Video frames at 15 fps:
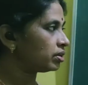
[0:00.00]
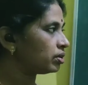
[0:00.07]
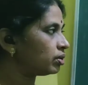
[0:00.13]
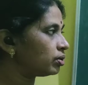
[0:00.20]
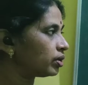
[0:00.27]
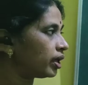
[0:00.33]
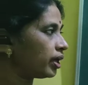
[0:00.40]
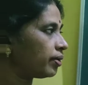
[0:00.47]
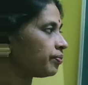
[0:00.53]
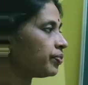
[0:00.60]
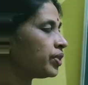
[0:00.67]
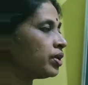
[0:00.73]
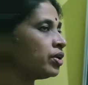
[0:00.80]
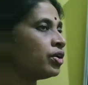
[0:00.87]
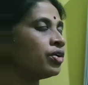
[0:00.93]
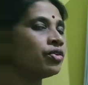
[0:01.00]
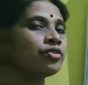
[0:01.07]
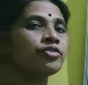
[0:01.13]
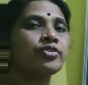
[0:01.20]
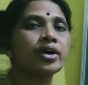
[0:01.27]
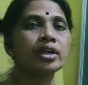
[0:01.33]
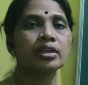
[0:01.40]
Okay,
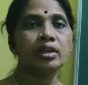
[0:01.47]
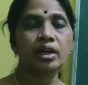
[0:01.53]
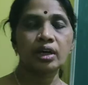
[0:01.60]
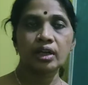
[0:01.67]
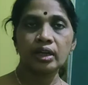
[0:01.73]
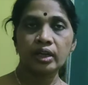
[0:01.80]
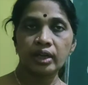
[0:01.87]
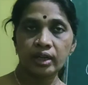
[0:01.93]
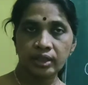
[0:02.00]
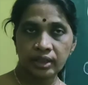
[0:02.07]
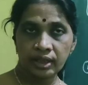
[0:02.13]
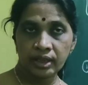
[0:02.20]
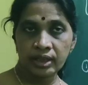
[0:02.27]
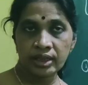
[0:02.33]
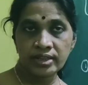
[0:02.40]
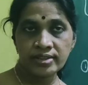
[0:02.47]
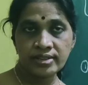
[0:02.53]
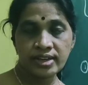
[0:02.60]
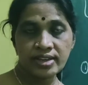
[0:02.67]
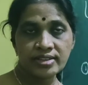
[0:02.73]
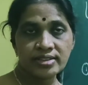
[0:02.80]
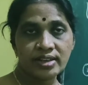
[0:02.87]
further it
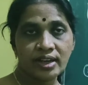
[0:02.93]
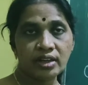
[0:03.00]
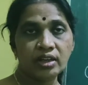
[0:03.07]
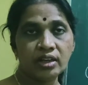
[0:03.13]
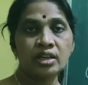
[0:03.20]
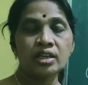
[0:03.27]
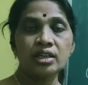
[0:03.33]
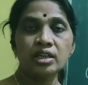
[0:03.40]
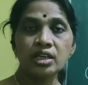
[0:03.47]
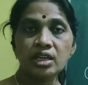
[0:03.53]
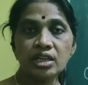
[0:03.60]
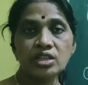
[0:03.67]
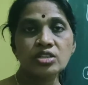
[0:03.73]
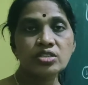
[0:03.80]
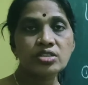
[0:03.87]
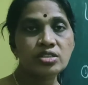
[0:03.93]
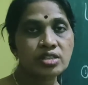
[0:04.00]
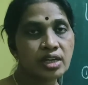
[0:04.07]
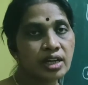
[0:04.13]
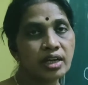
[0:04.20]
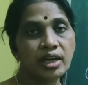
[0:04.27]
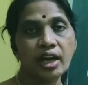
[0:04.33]
states that each
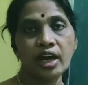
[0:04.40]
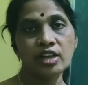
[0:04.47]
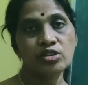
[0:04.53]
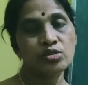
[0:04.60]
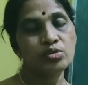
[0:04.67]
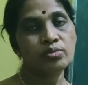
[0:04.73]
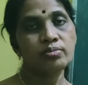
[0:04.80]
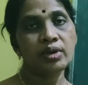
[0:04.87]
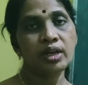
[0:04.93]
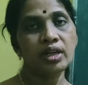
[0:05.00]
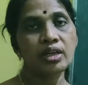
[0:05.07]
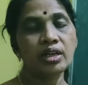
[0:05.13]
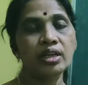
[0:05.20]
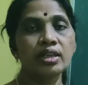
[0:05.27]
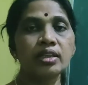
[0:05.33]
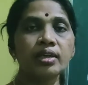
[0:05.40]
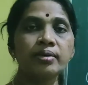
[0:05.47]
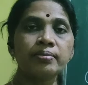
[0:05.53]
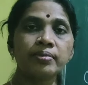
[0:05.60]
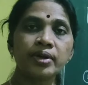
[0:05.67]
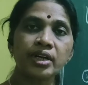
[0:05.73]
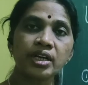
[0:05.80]
state has to maintain the
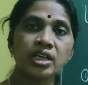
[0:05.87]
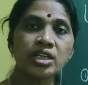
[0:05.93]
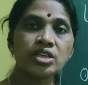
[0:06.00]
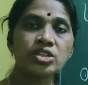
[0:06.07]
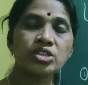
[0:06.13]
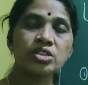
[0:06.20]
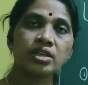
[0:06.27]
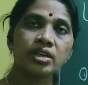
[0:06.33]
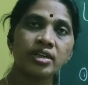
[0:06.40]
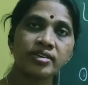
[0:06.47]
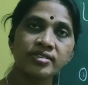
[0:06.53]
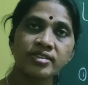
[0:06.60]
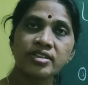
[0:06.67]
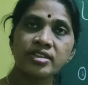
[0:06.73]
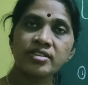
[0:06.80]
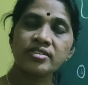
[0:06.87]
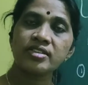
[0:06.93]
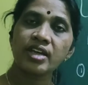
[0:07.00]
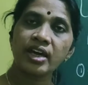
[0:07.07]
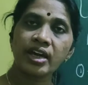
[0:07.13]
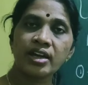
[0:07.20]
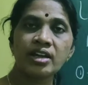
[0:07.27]
British residence
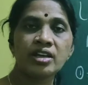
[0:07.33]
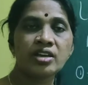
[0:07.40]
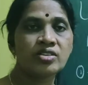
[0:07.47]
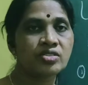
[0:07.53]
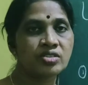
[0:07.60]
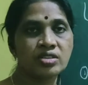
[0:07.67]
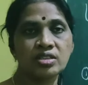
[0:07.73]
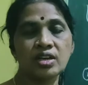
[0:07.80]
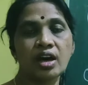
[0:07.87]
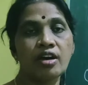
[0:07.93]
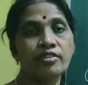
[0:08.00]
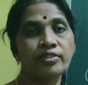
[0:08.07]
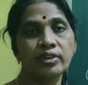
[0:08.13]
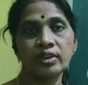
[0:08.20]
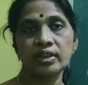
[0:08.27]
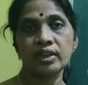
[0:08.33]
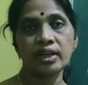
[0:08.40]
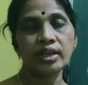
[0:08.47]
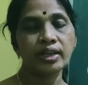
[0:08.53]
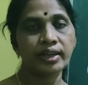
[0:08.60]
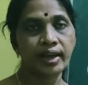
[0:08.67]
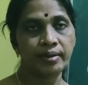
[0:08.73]
and his staff in their
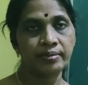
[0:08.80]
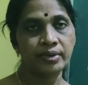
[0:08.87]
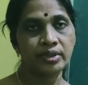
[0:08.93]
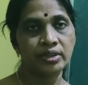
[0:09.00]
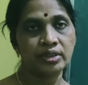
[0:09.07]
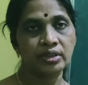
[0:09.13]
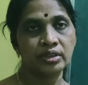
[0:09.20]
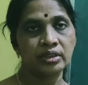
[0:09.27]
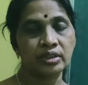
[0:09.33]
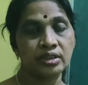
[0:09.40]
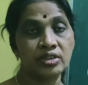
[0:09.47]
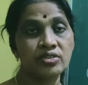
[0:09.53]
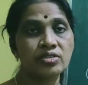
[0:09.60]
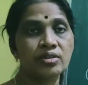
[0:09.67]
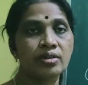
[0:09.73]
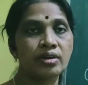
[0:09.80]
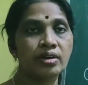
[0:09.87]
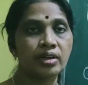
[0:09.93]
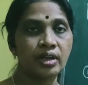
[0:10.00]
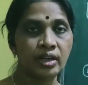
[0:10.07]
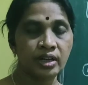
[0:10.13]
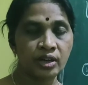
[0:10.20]
capital. That is, the
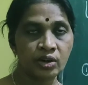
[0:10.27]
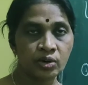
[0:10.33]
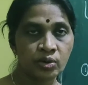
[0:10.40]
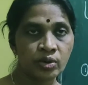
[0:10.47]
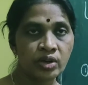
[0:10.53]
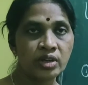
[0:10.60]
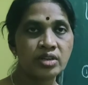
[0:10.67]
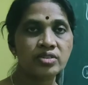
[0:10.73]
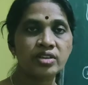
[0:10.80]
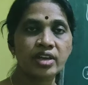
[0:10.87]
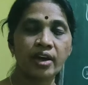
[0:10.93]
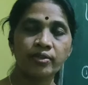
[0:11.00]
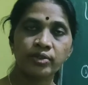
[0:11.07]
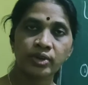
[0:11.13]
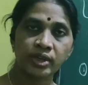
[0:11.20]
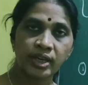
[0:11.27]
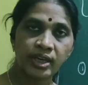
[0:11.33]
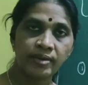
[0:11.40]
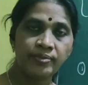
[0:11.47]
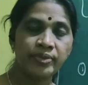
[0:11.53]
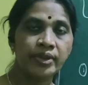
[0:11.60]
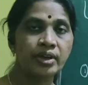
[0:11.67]
Indian rulers have to
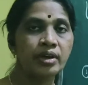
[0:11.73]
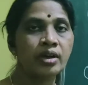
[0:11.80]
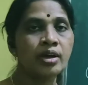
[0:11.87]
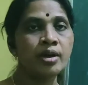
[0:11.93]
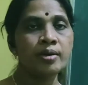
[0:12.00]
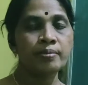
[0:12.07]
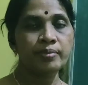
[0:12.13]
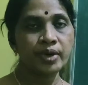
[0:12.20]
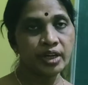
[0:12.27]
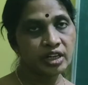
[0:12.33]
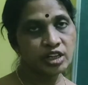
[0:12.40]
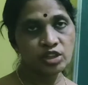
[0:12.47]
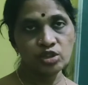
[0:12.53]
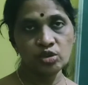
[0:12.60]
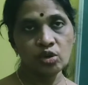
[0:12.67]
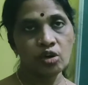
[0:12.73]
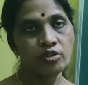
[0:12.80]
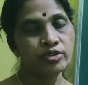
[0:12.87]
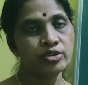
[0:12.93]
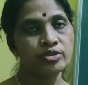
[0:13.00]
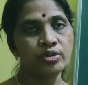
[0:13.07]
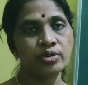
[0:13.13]
keep the British
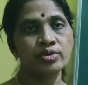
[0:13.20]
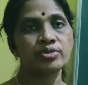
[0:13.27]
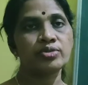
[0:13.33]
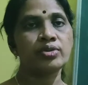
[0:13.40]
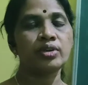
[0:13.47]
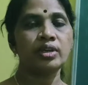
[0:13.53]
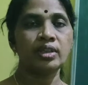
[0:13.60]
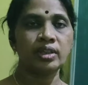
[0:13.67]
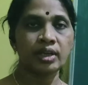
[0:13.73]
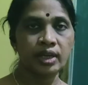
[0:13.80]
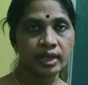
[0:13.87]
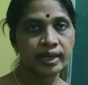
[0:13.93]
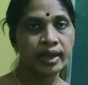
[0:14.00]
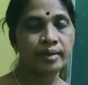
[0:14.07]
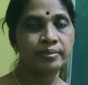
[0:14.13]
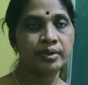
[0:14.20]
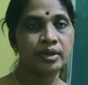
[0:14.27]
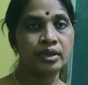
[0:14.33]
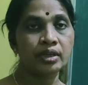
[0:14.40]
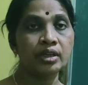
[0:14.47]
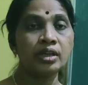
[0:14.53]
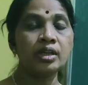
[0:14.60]
office also in their
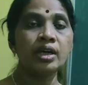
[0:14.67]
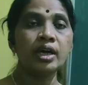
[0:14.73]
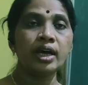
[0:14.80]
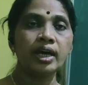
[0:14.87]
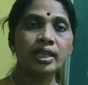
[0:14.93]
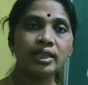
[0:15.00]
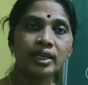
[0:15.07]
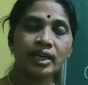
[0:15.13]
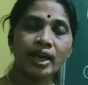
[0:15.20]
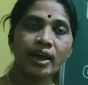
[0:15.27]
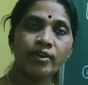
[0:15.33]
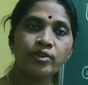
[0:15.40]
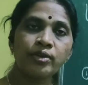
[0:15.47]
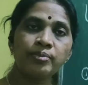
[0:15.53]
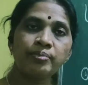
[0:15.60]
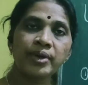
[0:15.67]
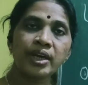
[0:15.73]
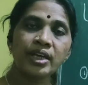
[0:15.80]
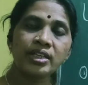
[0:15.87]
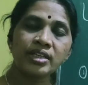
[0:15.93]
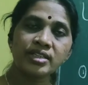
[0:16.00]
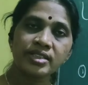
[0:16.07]
capital, and they have to pay
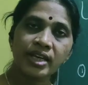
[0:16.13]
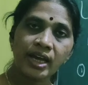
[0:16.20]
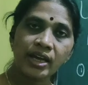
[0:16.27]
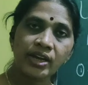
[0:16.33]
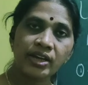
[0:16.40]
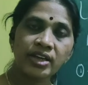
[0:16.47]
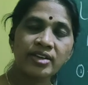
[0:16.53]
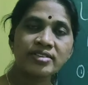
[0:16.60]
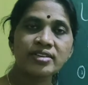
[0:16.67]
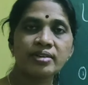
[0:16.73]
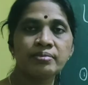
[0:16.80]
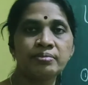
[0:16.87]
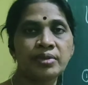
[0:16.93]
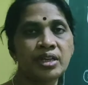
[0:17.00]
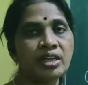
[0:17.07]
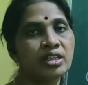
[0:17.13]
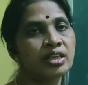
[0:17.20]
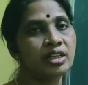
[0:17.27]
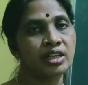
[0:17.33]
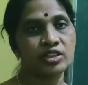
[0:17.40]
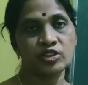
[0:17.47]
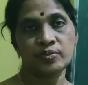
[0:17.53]
the salaries and meet their
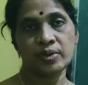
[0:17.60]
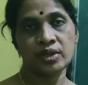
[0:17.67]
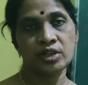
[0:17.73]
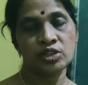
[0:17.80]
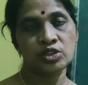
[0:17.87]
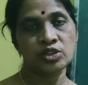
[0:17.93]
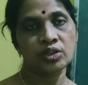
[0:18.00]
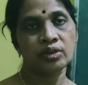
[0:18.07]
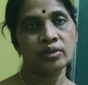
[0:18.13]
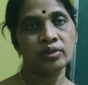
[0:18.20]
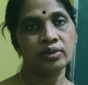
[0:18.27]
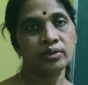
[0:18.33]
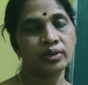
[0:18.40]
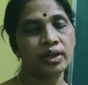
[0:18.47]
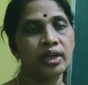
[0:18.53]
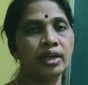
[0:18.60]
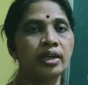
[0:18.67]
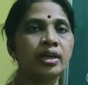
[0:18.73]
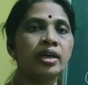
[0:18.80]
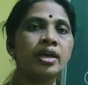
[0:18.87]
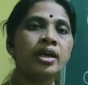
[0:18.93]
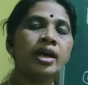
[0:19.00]
expenditure. Okay,
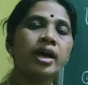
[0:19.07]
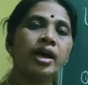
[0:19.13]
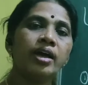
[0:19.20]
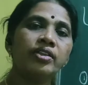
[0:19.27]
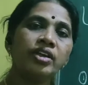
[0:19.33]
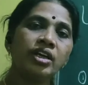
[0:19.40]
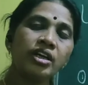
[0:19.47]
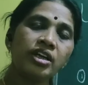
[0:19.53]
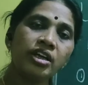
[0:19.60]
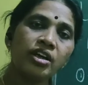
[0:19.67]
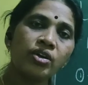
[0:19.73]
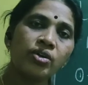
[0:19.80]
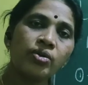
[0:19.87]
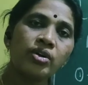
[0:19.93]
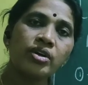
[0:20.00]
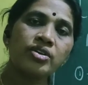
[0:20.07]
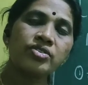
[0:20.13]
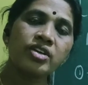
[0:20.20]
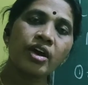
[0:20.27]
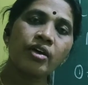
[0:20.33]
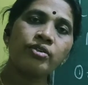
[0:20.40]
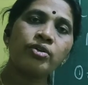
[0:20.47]
and the Indian rulers
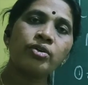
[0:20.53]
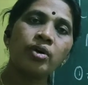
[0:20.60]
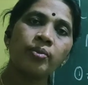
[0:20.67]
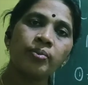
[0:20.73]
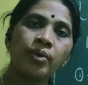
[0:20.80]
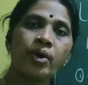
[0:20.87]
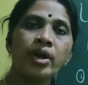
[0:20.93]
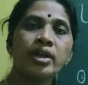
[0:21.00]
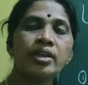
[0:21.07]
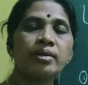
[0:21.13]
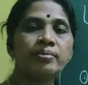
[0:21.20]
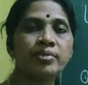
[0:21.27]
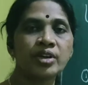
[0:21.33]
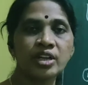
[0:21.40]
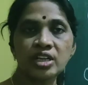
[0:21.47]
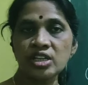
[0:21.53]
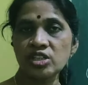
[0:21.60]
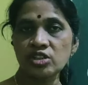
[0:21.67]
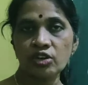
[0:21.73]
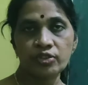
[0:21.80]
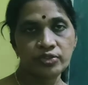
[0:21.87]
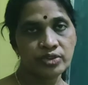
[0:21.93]
have to appoint the British
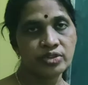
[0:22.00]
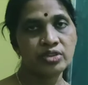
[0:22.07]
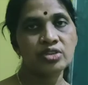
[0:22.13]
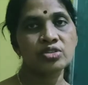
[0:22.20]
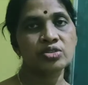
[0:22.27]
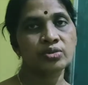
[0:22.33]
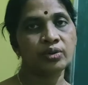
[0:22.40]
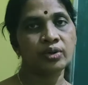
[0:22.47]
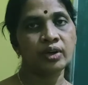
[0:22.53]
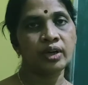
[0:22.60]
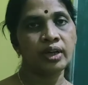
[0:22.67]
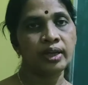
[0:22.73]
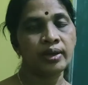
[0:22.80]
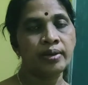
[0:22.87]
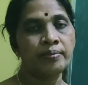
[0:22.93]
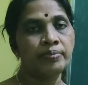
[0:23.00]
officers only.